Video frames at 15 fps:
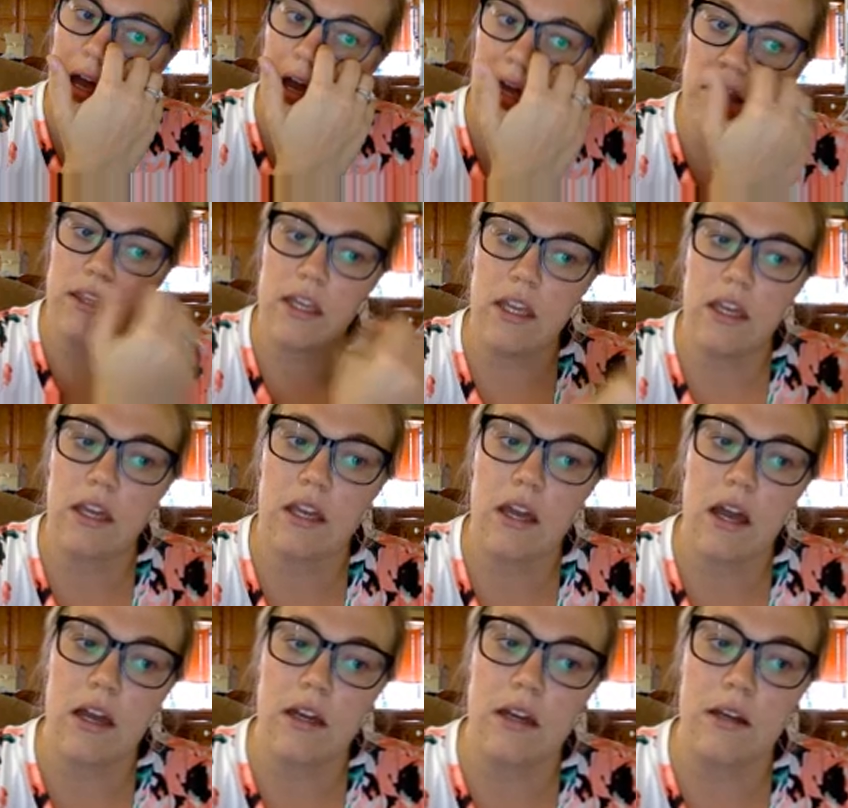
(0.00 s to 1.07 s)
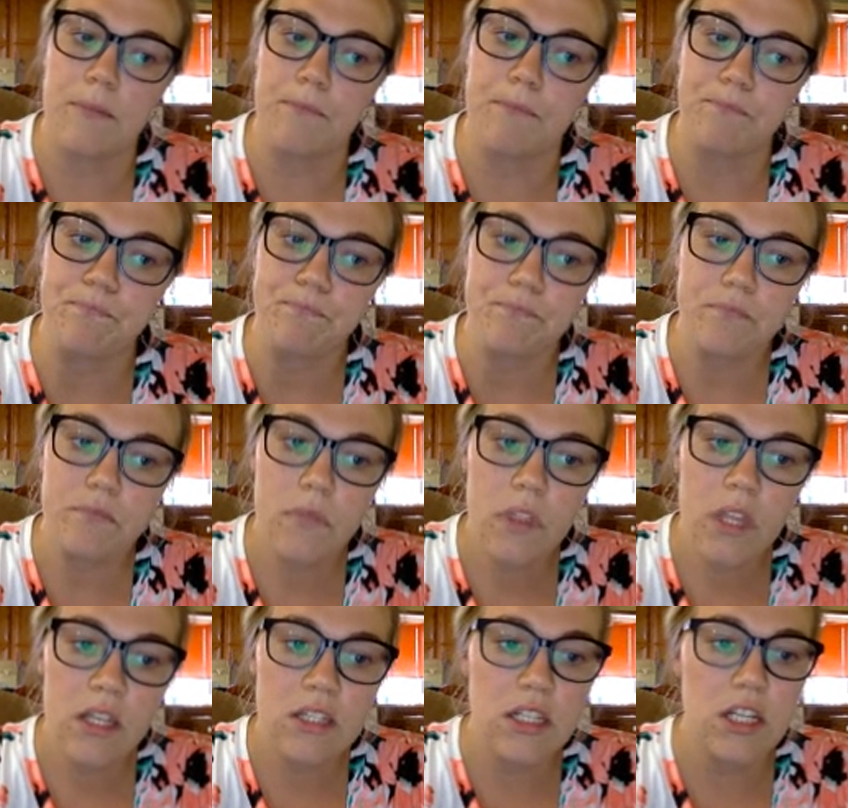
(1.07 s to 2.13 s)
I think
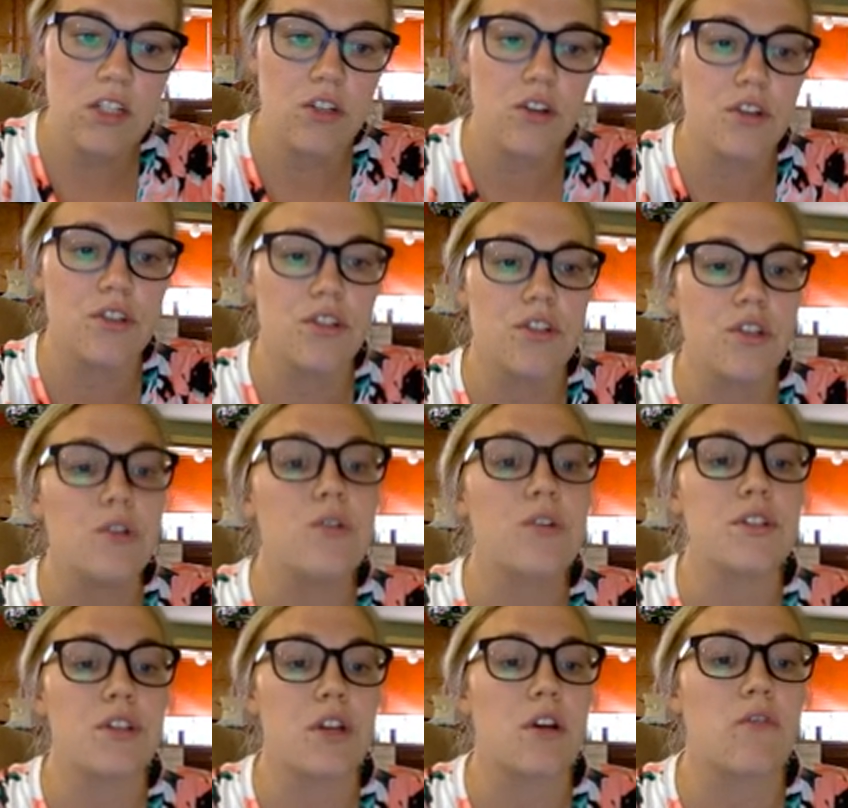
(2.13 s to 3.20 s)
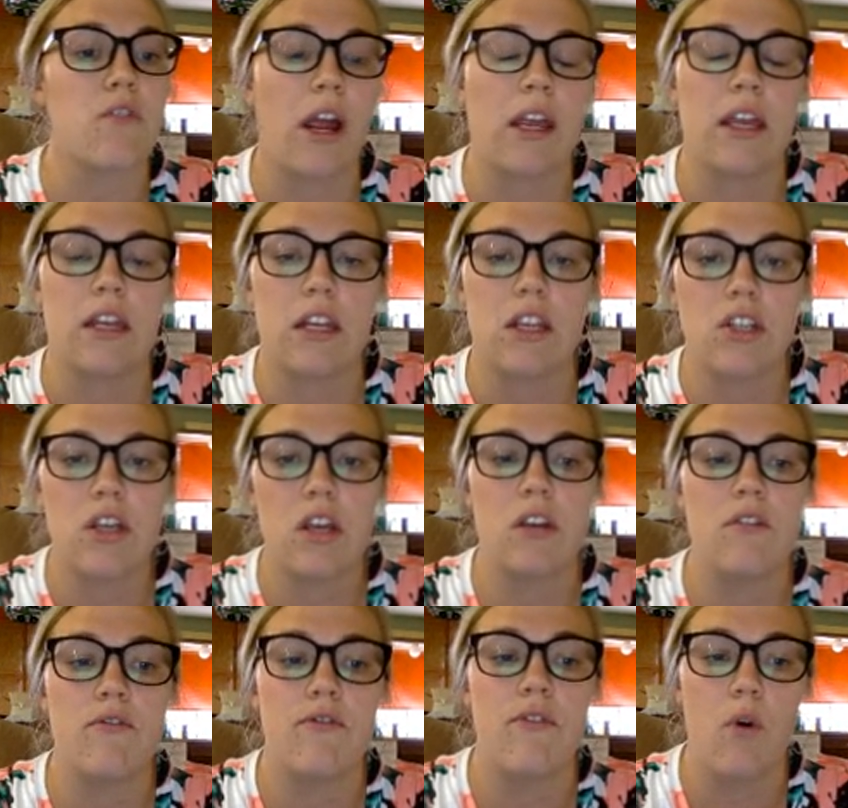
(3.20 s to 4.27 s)
teachers do deserve
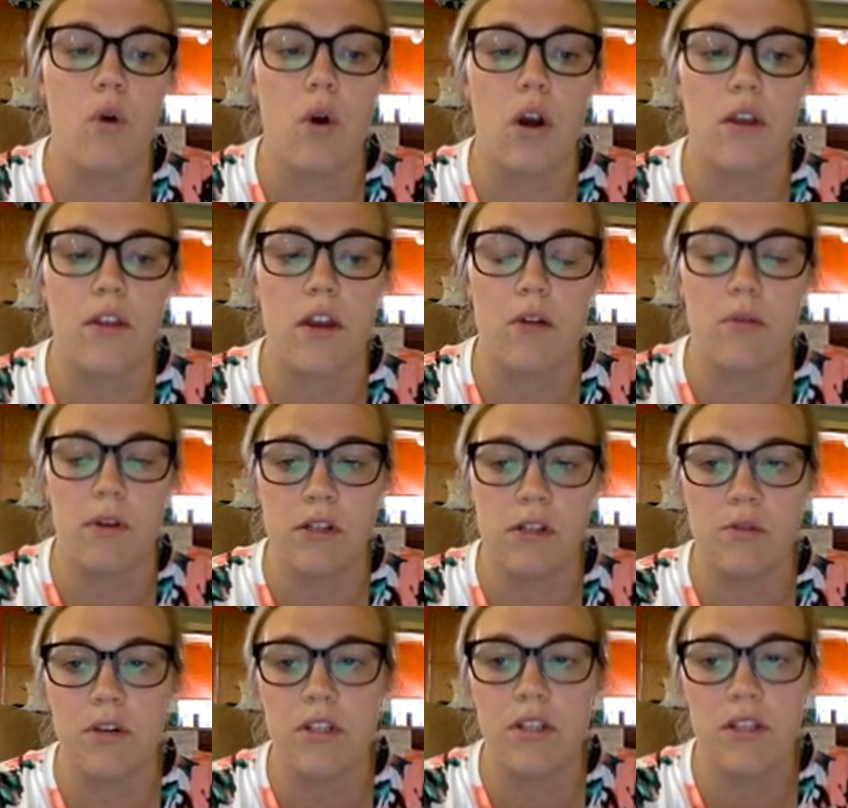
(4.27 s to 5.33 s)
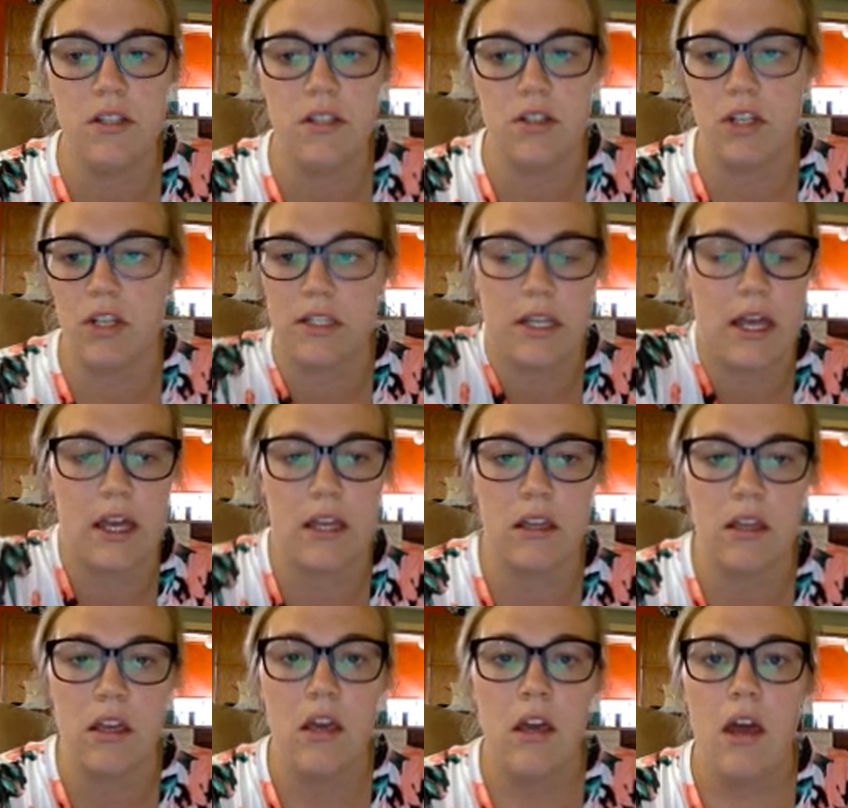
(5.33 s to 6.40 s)
recognition for their resources, just
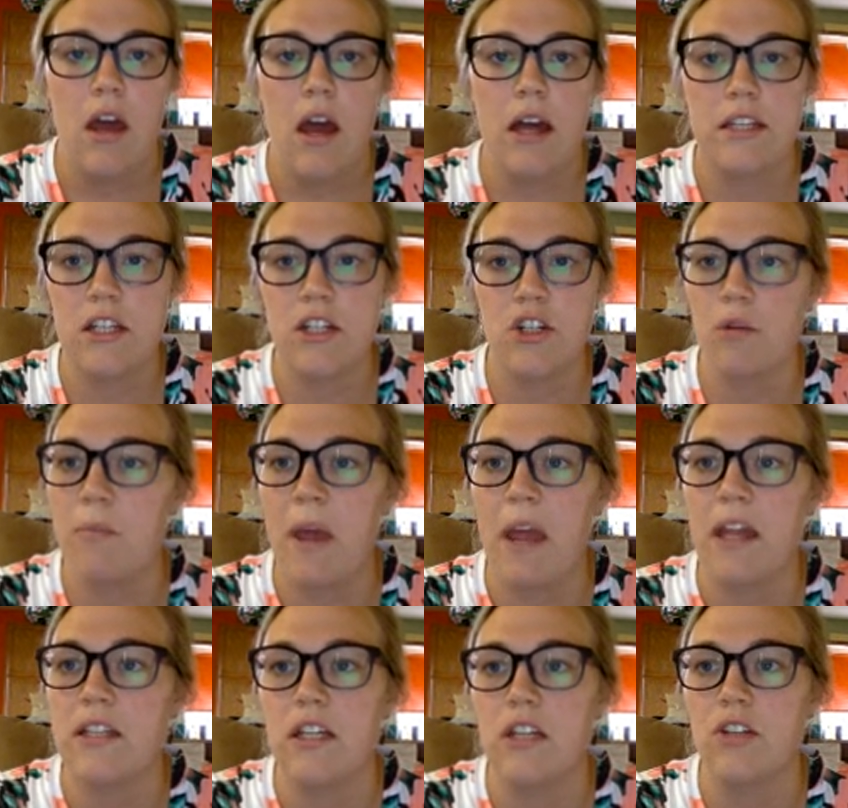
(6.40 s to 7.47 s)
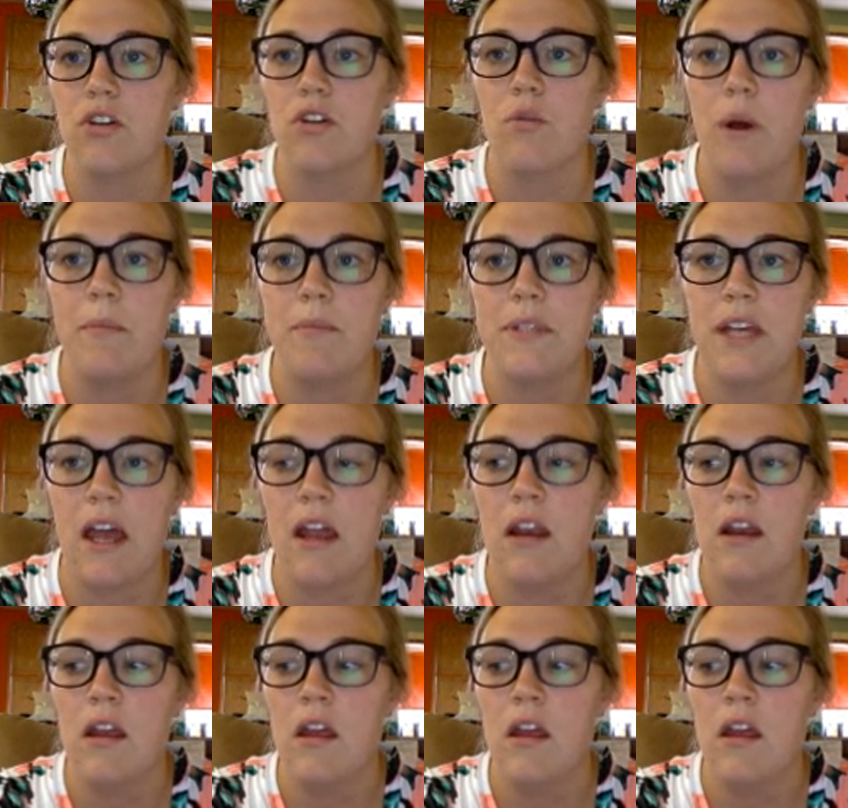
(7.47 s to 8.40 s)
like a teacher pay teacher website.